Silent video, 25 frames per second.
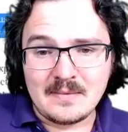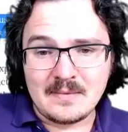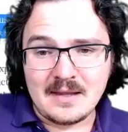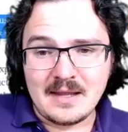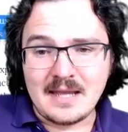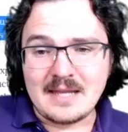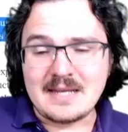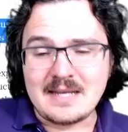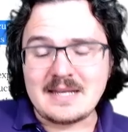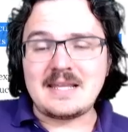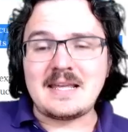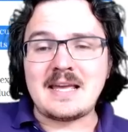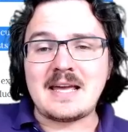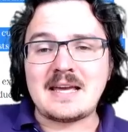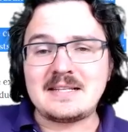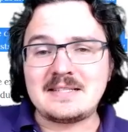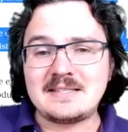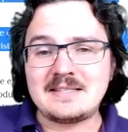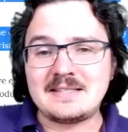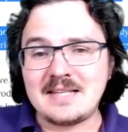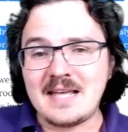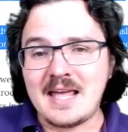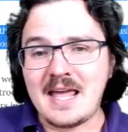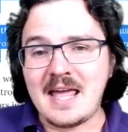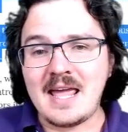And
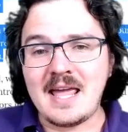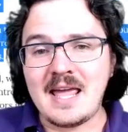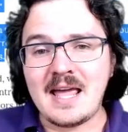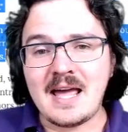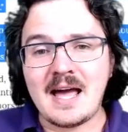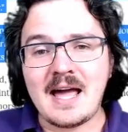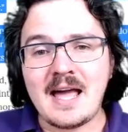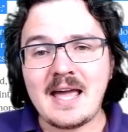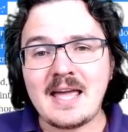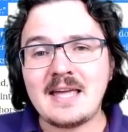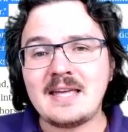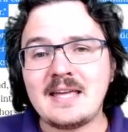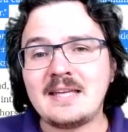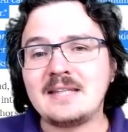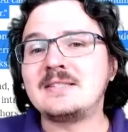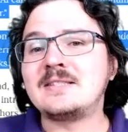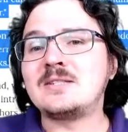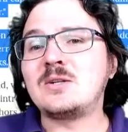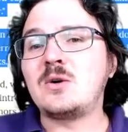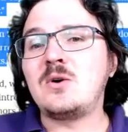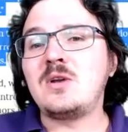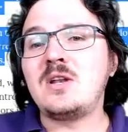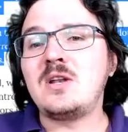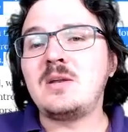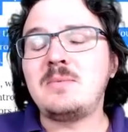yes, AI is
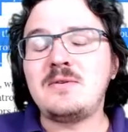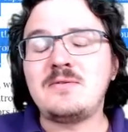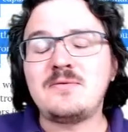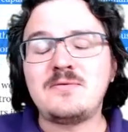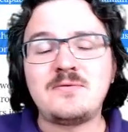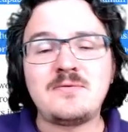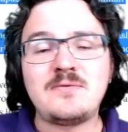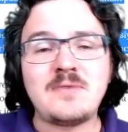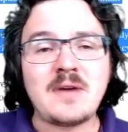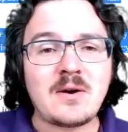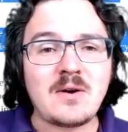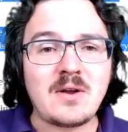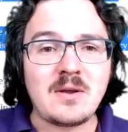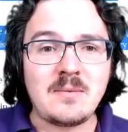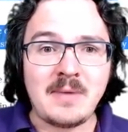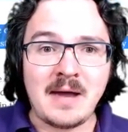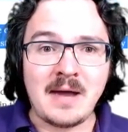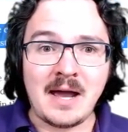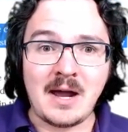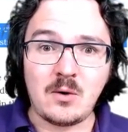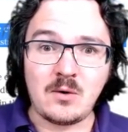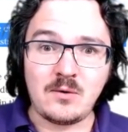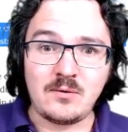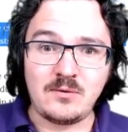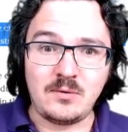going to be very
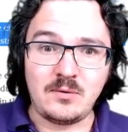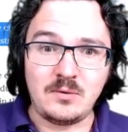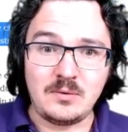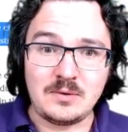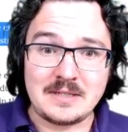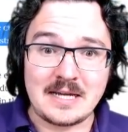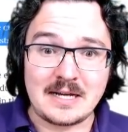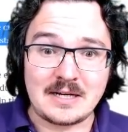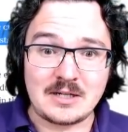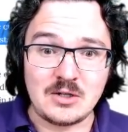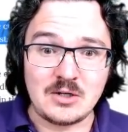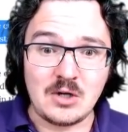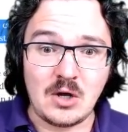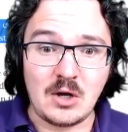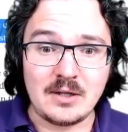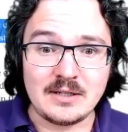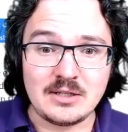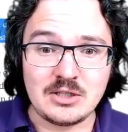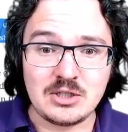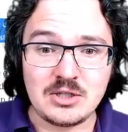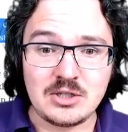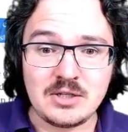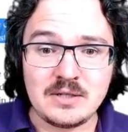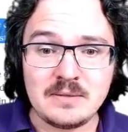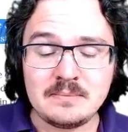powerful
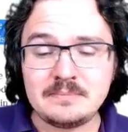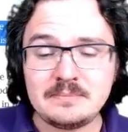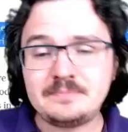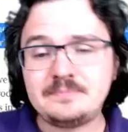technology.